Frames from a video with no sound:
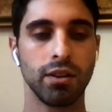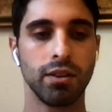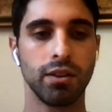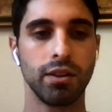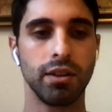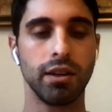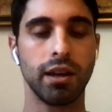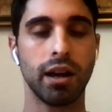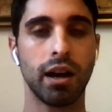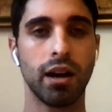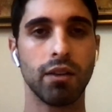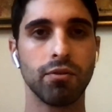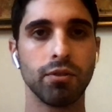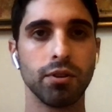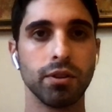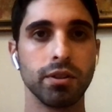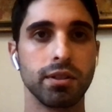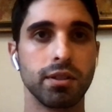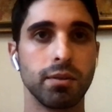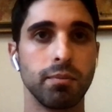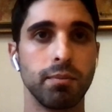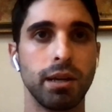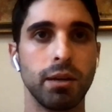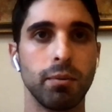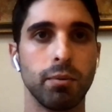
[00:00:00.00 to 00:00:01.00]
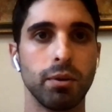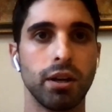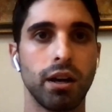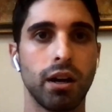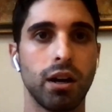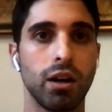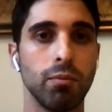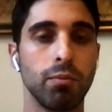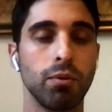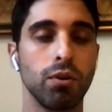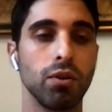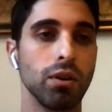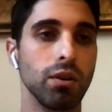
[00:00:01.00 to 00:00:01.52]
the effort to be able to
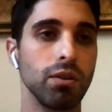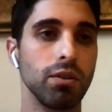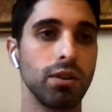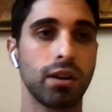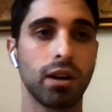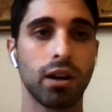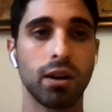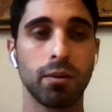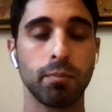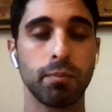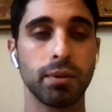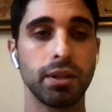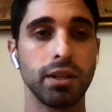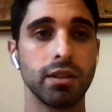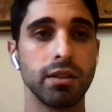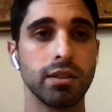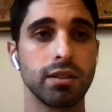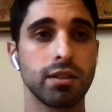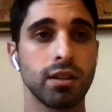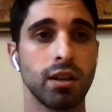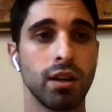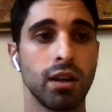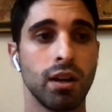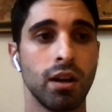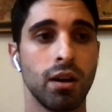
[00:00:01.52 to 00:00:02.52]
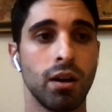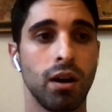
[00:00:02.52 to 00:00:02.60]
help grow the companies.